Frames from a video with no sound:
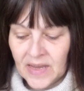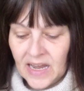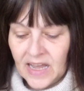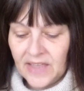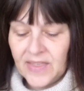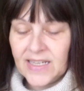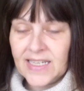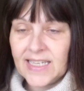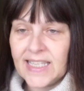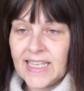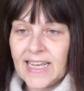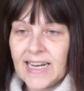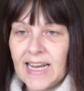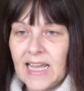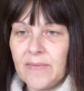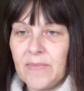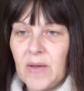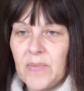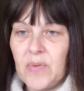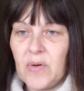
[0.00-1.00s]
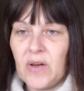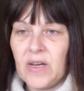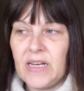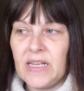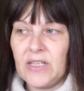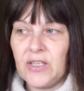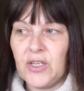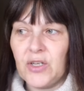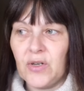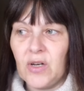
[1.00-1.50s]
And this is the claim I put
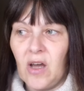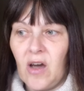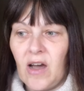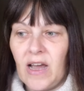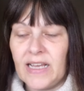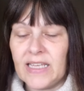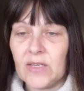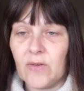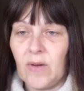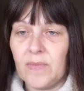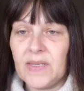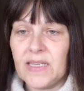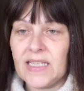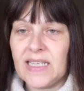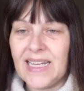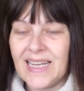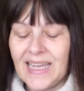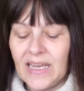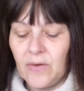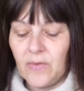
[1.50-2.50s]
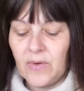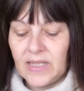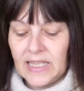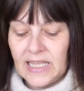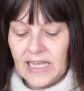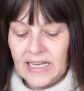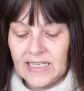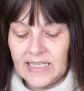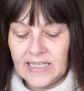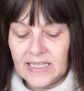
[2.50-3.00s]
in July, so I'm sticking with
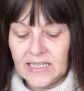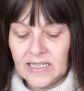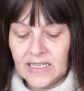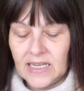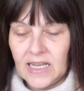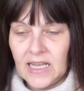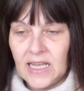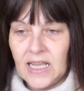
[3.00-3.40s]
this.